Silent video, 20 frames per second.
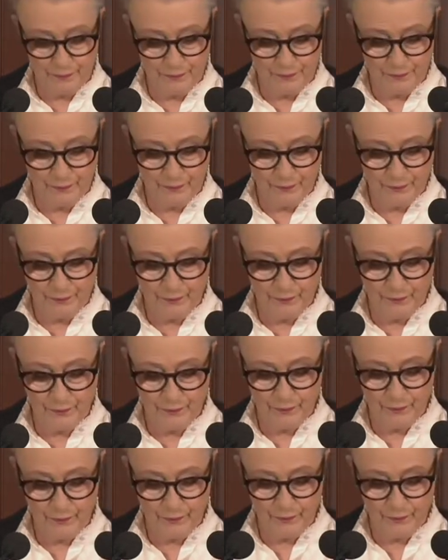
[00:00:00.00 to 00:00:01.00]

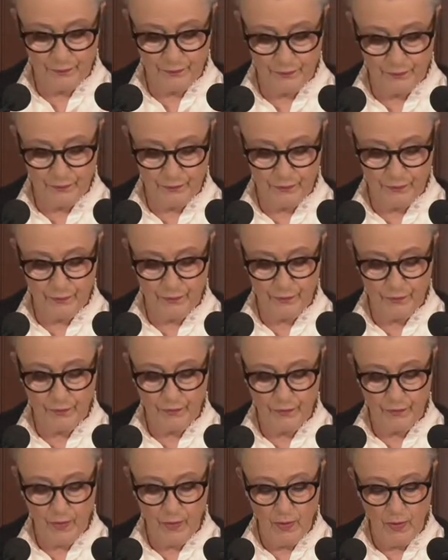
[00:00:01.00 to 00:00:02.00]

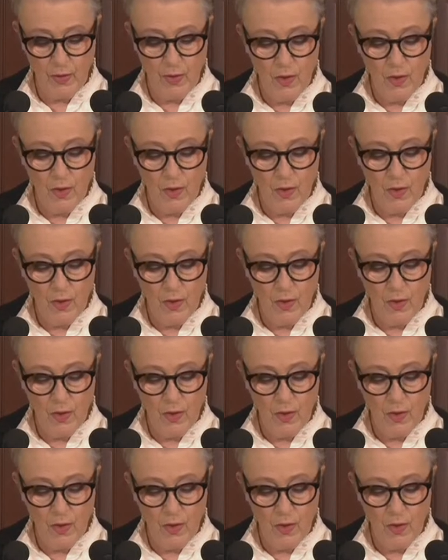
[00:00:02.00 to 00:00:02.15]
Nobody speaks.